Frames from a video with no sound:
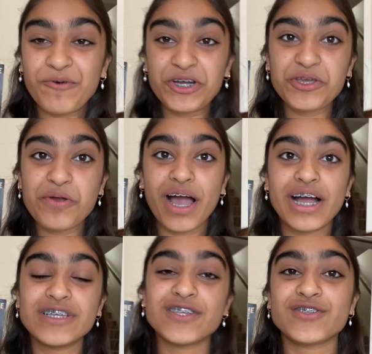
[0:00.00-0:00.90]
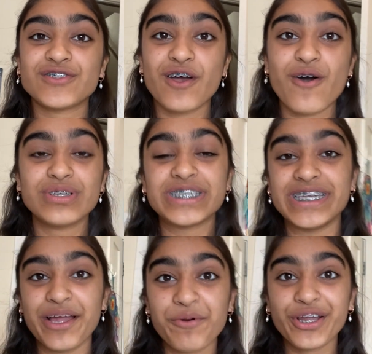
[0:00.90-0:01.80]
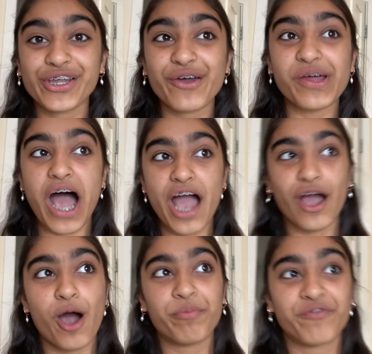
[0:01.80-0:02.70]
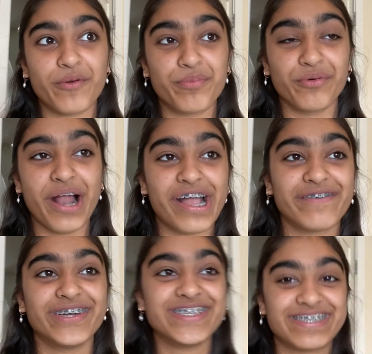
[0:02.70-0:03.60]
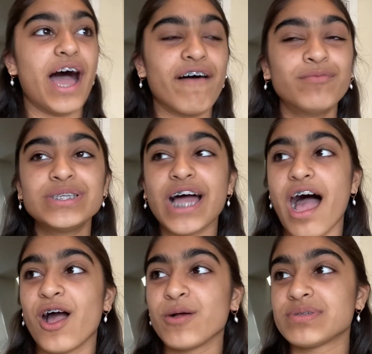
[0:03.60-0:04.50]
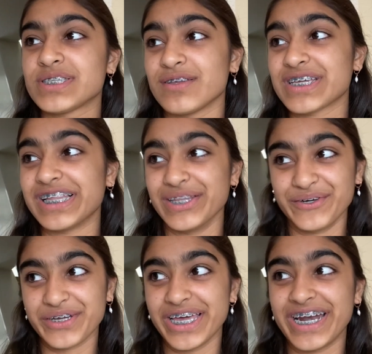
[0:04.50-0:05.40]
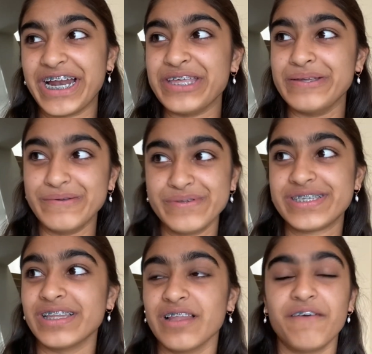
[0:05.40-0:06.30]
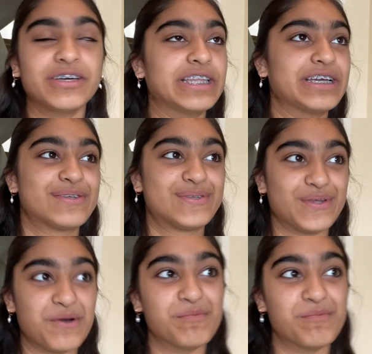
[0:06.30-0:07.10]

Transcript: morning you guys so today we're gonna go to ihop for breakfast i haven't been to ihop since i was like a little kid and i used to love it like so